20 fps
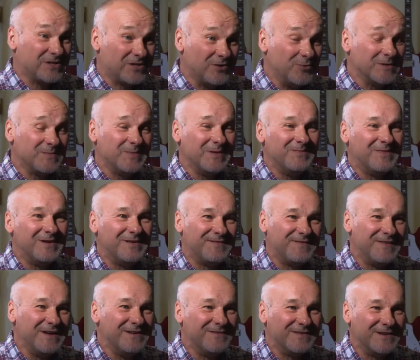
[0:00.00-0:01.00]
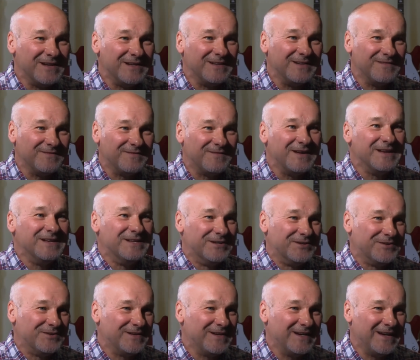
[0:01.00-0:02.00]
it's always been my favourite
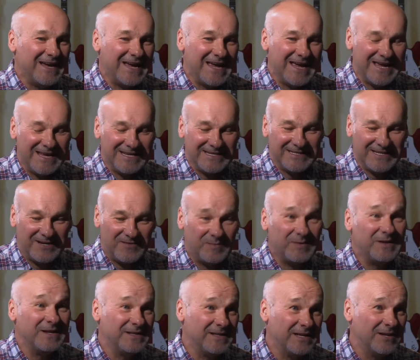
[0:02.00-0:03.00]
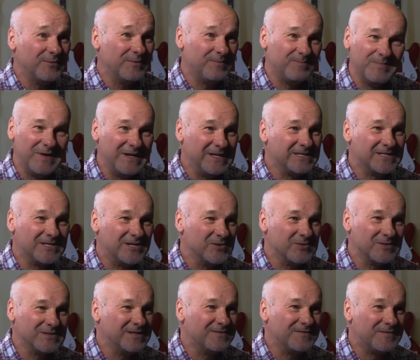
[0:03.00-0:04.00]
venue, and I've played there with many
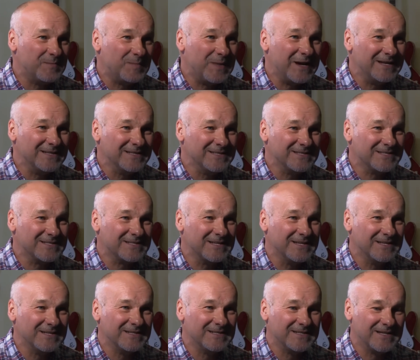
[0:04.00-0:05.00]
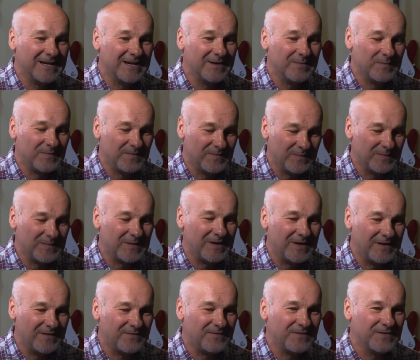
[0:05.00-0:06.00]
times with different bands. And uh, but
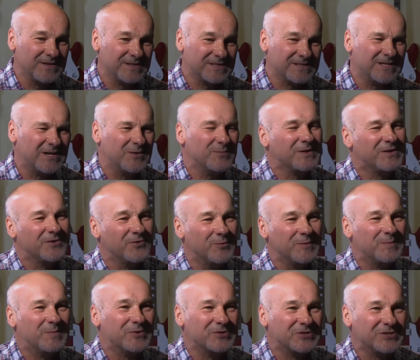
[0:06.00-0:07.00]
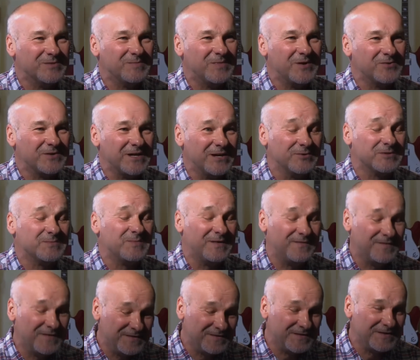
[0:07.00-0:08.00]
I, for this time, we thought we'd push the boat out. It was my
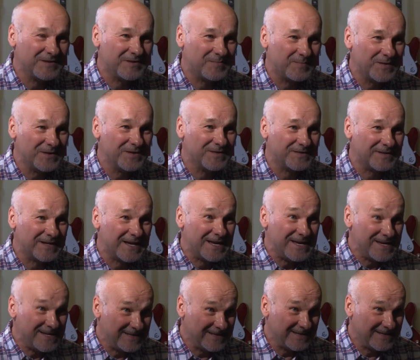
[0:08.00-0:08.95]
fiftieth birthday,